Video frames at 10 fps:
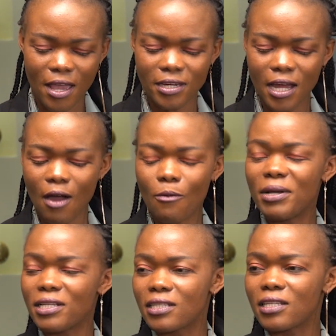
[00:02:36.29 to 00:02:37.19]
And how
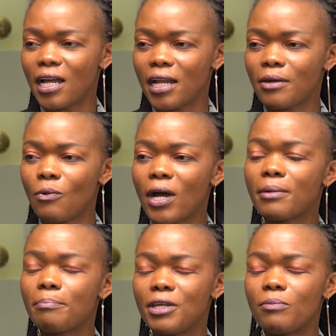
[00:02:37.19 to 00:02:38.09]
best can
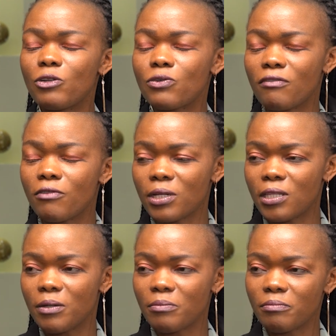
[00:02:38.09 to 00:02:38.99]
one be able to avoid
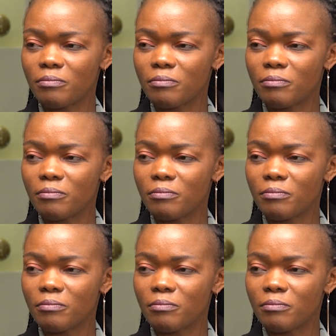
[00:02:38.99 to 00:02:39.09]
them?